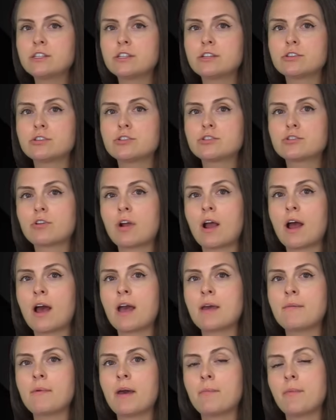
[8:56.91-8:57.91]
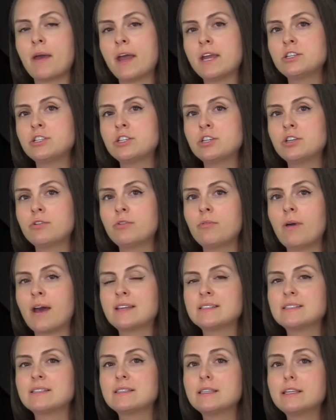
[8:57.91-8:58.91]
to describe a patient who
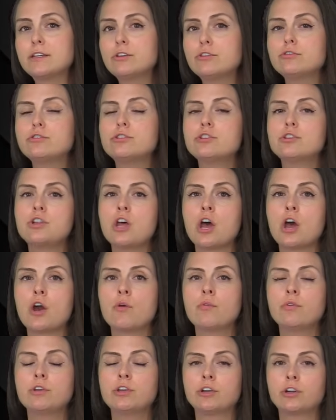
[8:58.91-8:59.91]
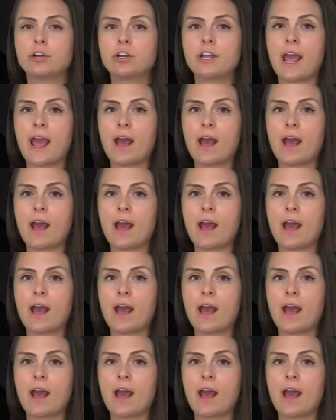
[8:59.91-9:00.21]
has little to no urine